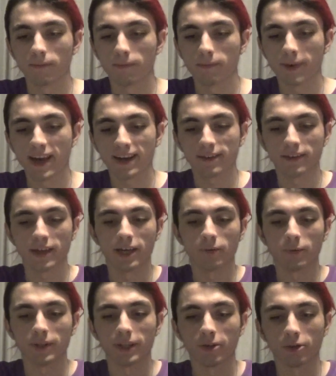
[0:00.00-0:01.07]
back then
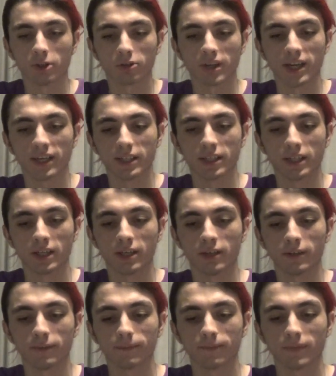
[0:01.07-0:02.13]
when they were trying
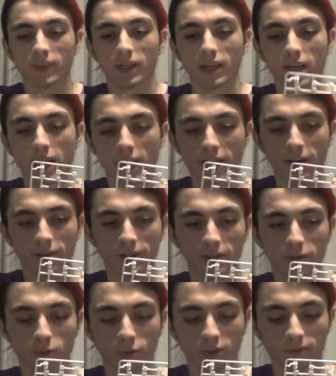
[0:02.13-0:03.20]
to air these
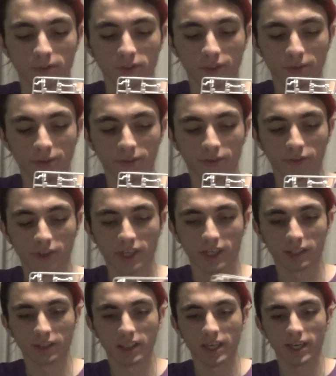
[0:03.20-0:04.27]
sort of series
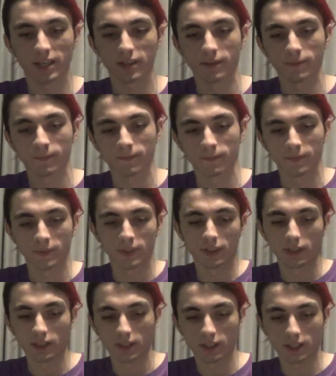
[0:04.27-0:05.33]
on like
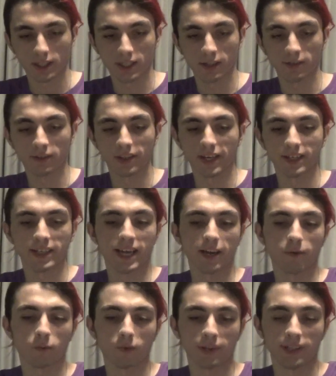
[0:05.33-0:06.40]
kids like
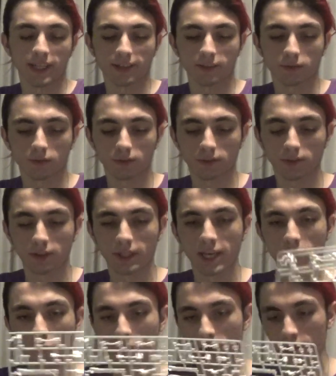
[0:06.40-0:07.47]
next
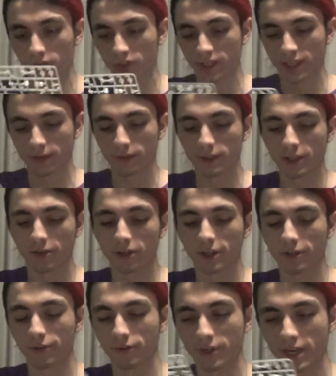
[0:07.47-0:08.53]
networks like
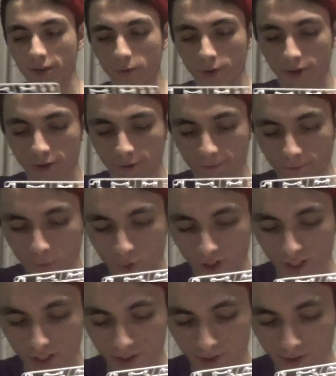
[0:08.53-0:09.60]
Cartoon Network or
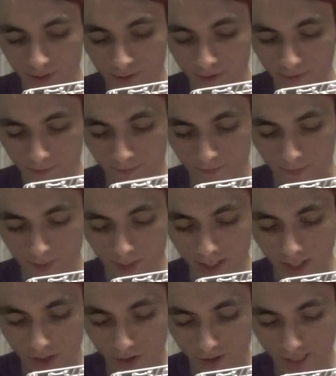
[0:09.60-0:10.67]
4Kids
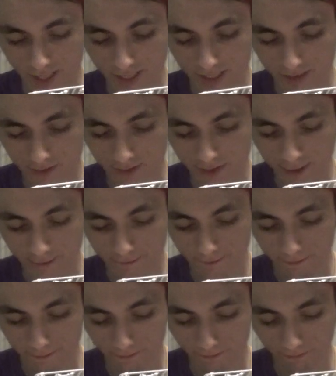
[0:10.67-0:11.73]
and all that kind of stuff,